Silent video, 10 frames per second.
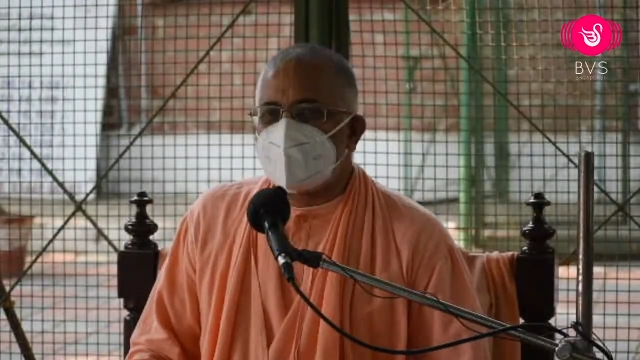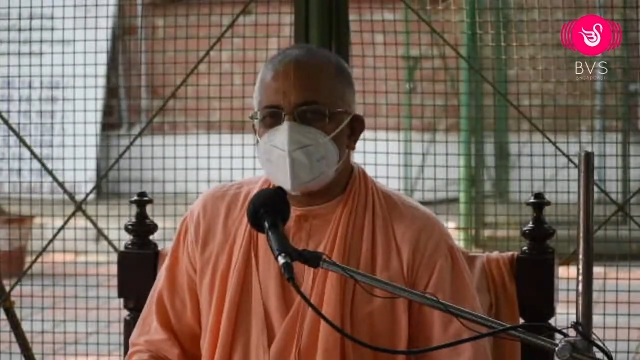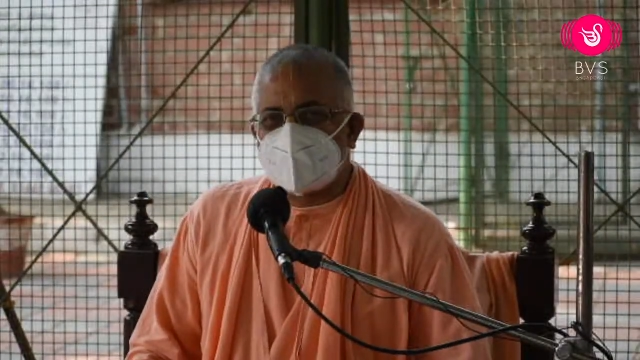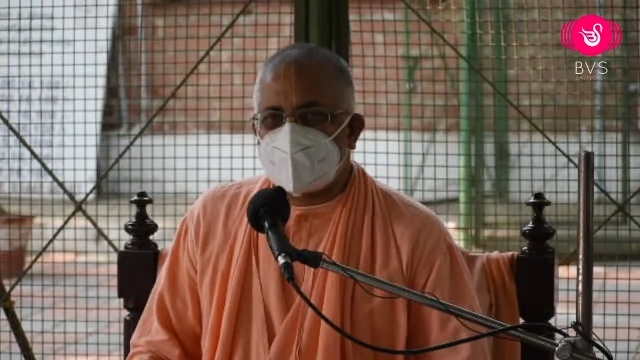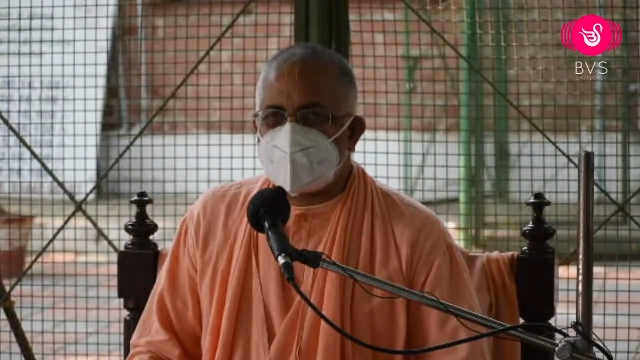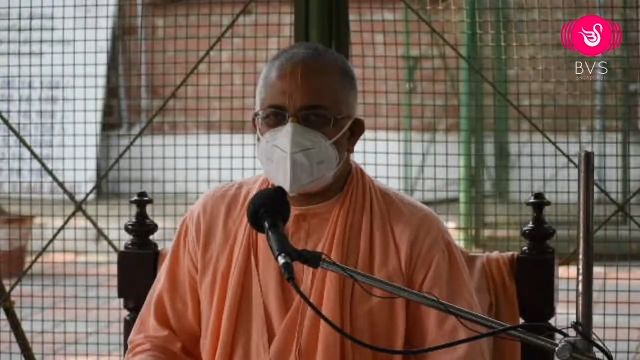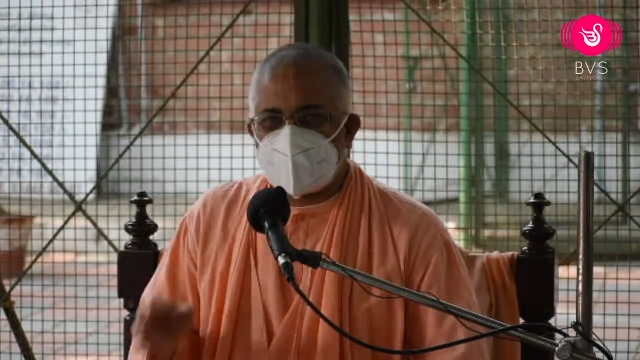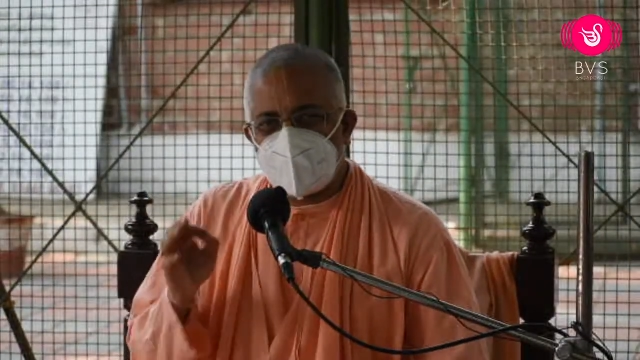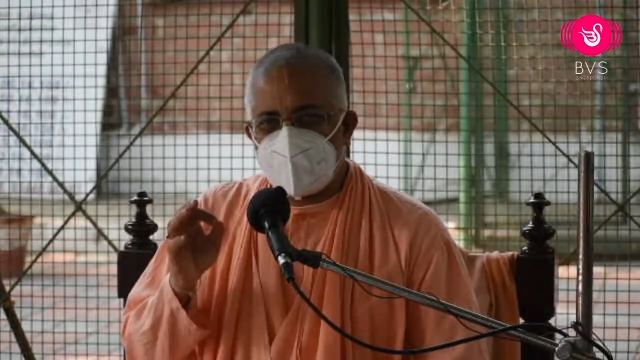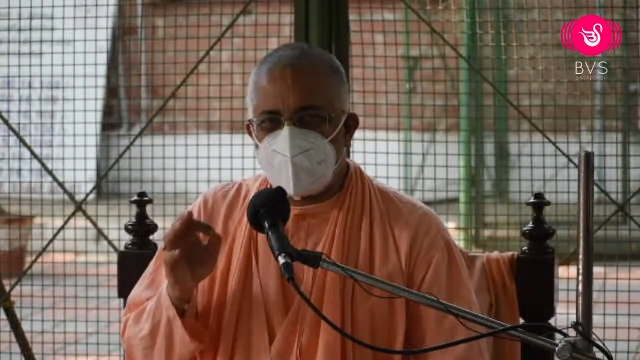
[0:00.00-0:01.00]
this.
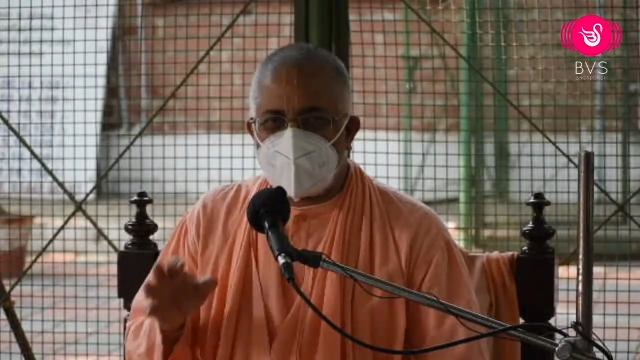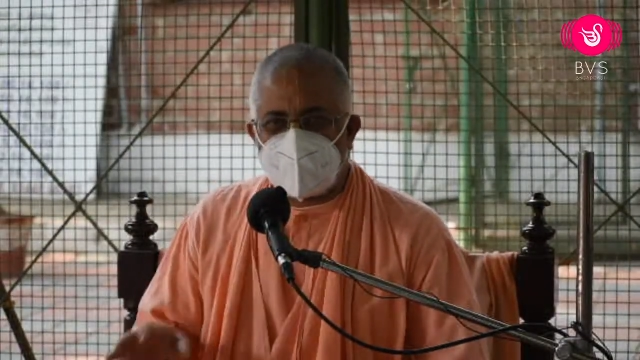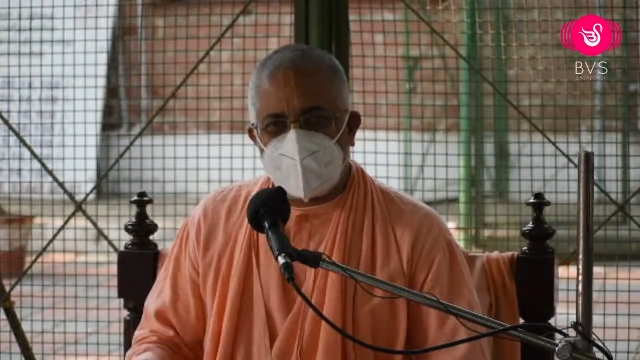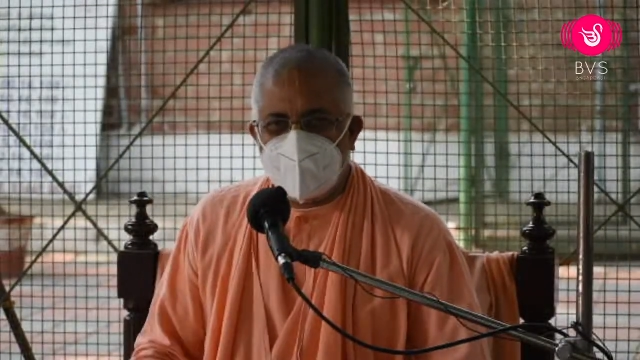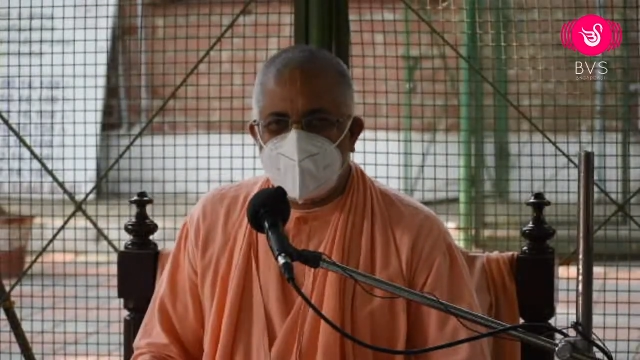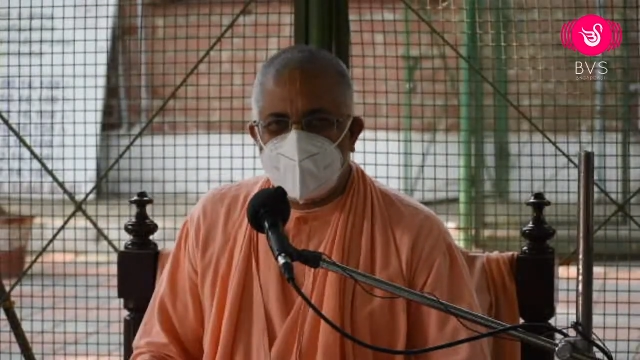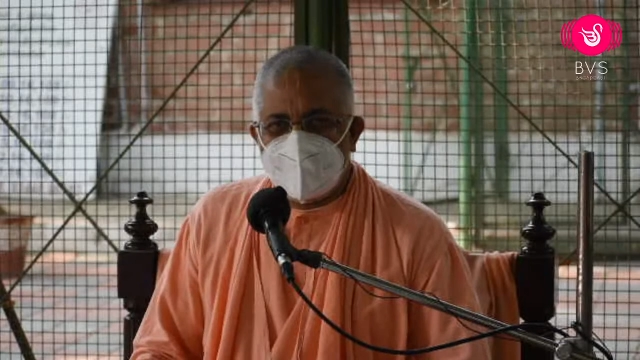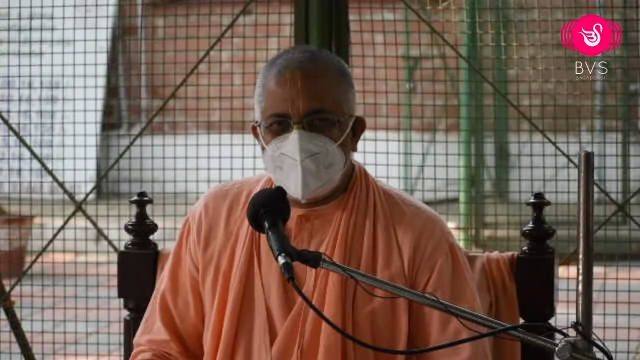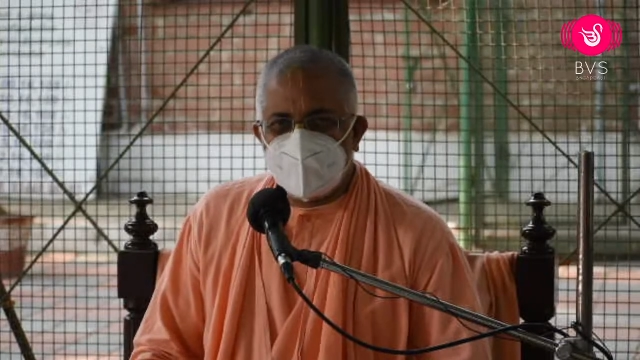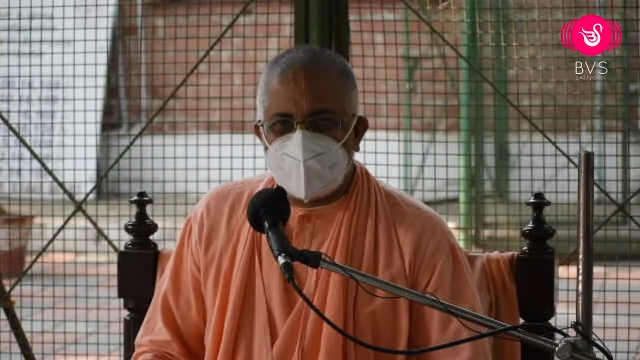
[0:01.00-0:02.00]
They're all paka.
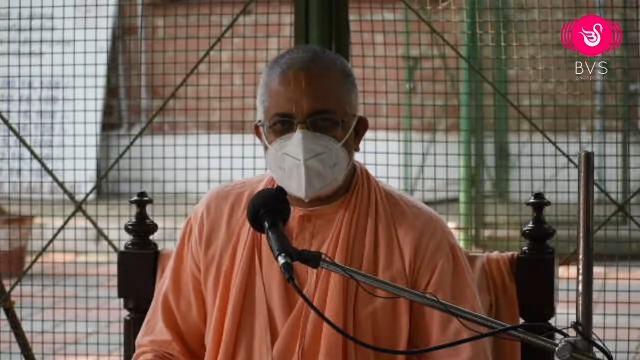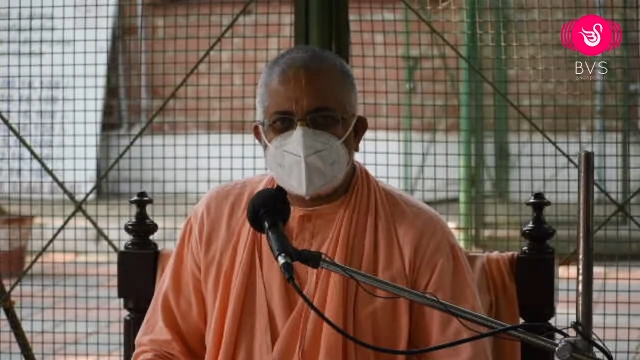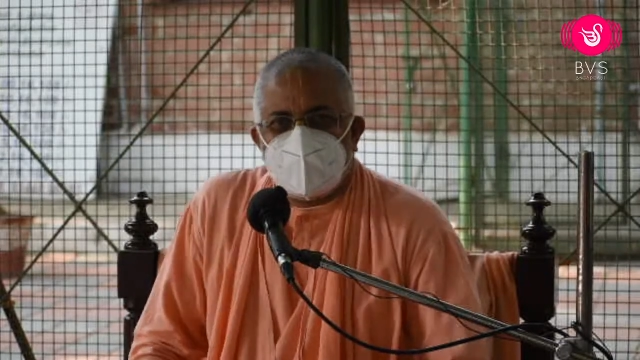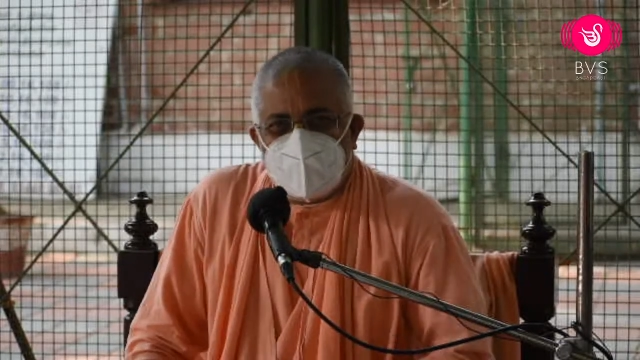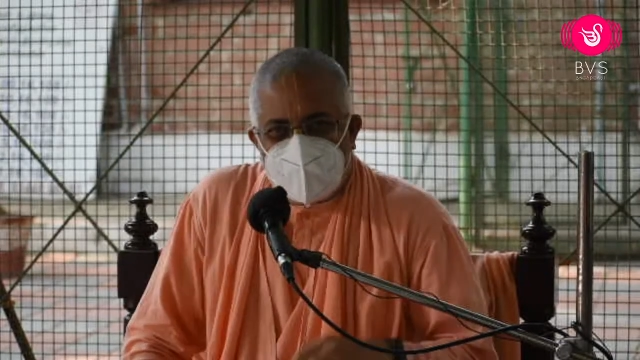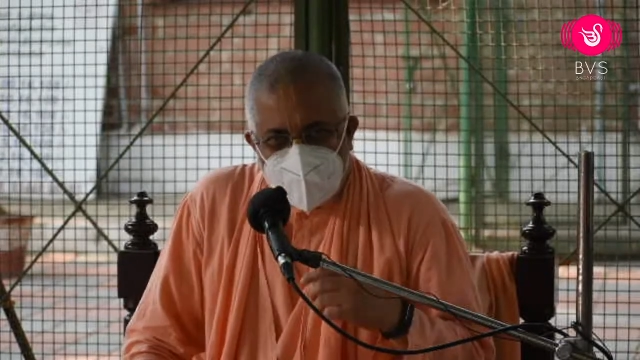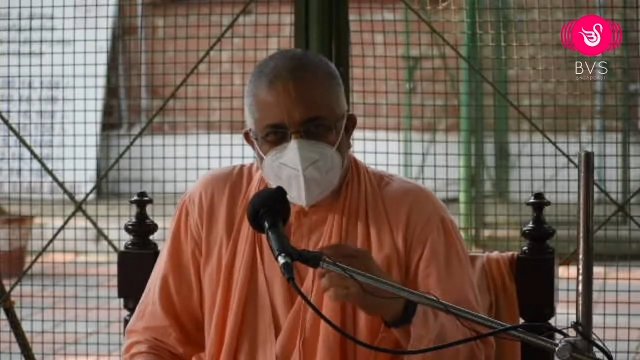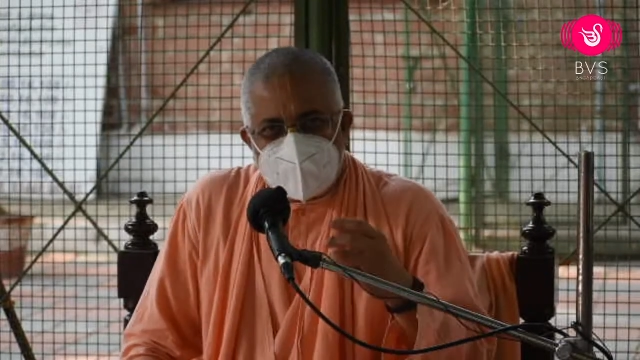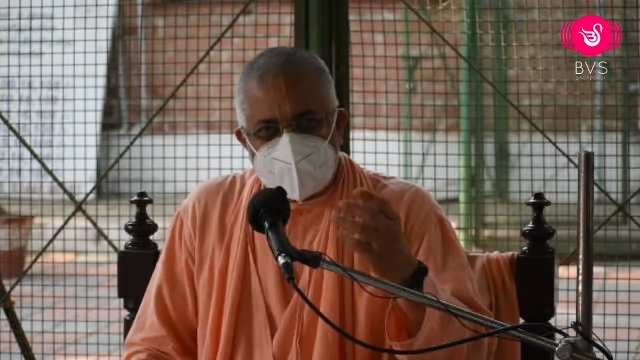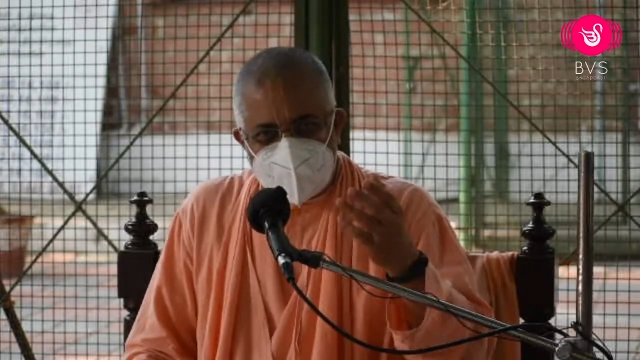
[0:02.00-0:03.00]
Means the
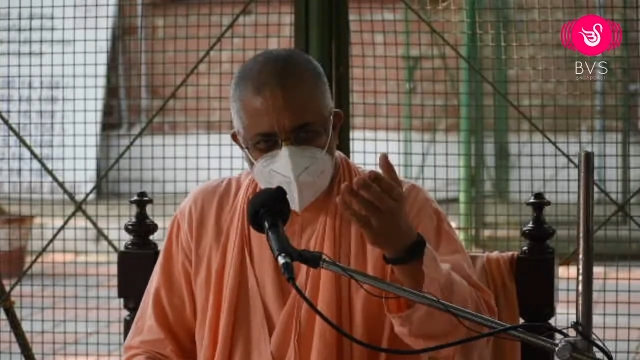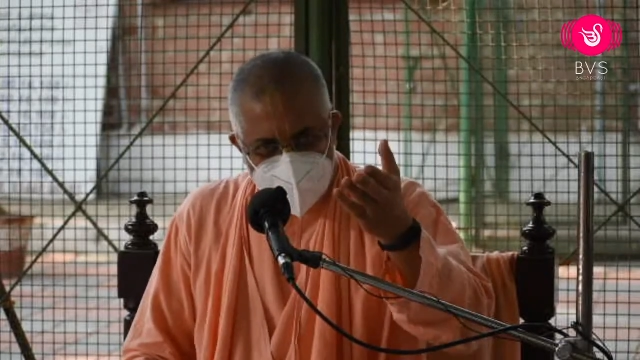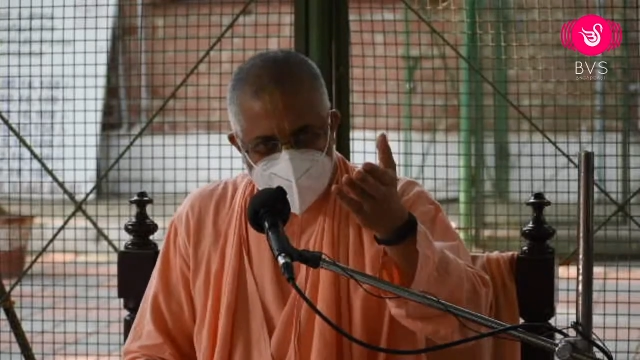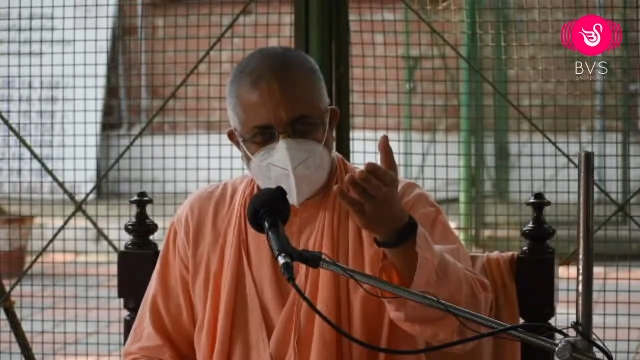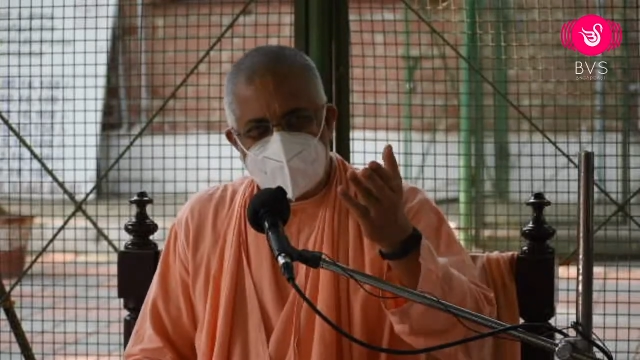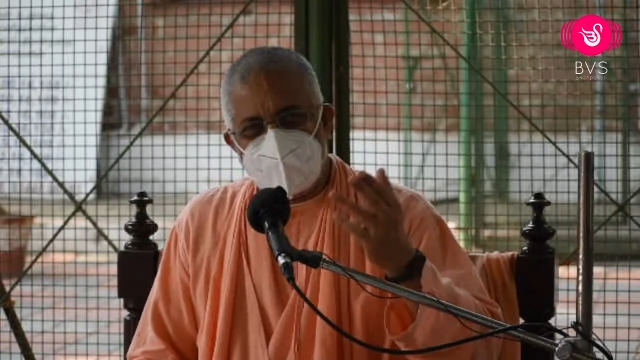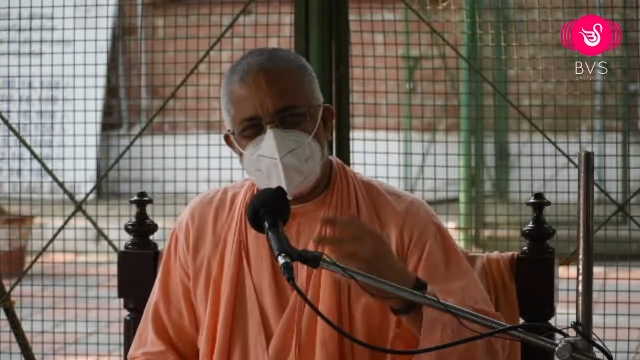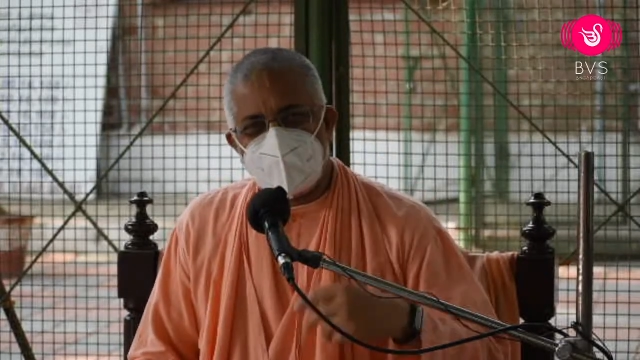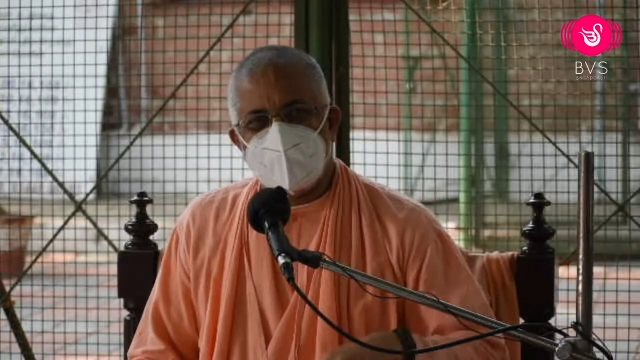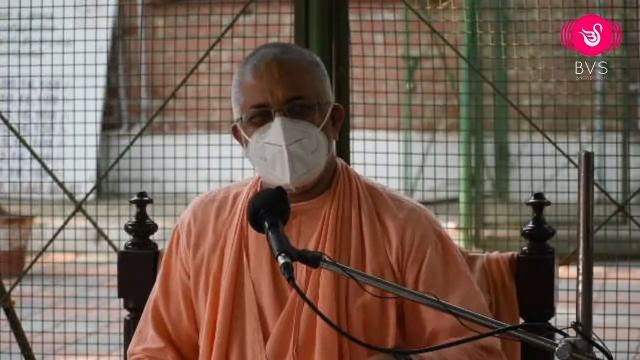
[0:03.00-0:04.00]
horse is better than
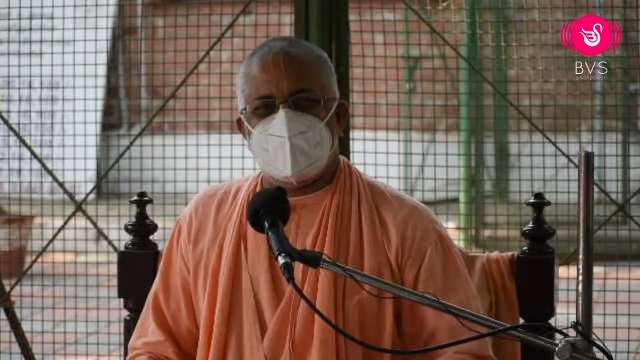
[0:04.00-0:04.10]
you.